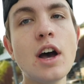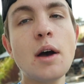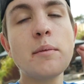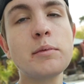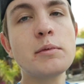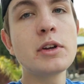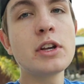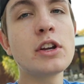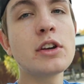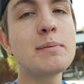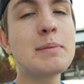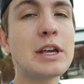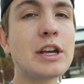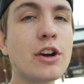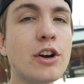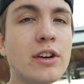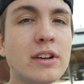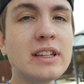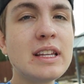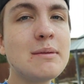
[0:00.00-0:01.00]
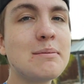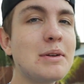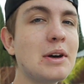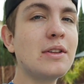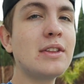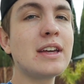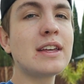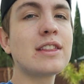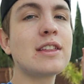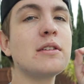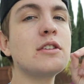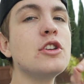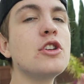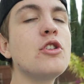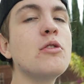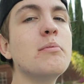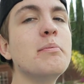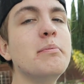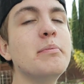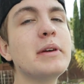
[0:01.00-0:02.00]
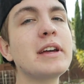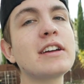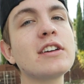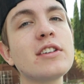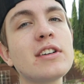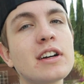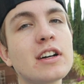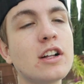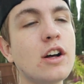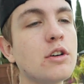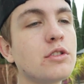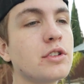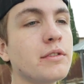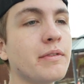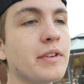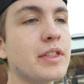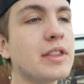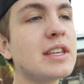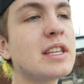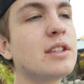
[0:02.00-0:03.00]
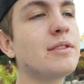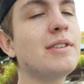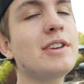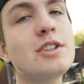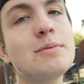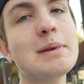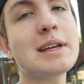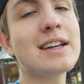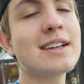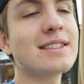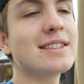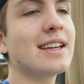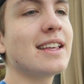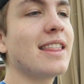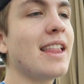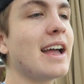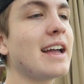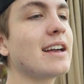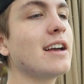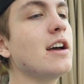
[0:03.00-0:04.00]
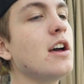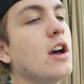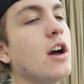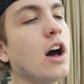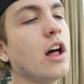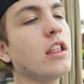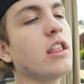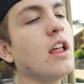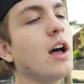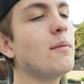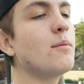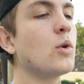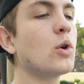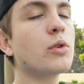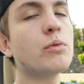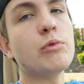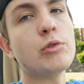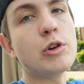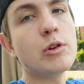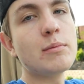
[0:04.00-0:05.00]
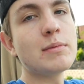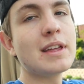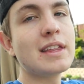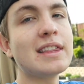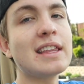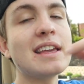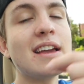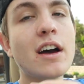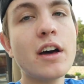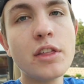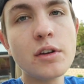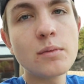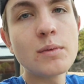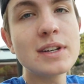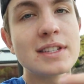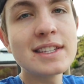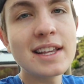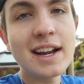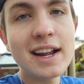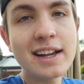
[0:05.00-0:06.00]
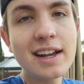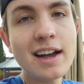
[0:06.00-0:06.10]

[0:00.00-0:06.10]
I'm gonna be currently building the new bigger enclosure for these fish because they like a lot more room than the other ones that I